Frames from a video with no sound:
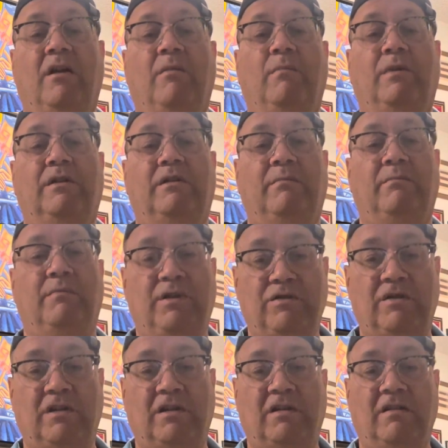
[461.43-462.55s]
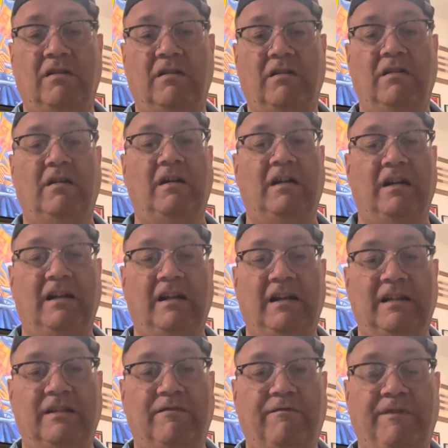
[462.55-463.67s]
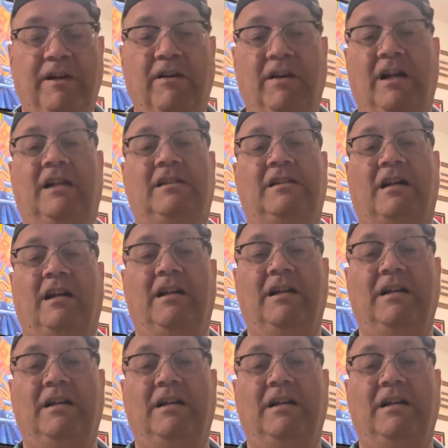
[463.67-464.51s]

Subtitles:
but the music is very exciting.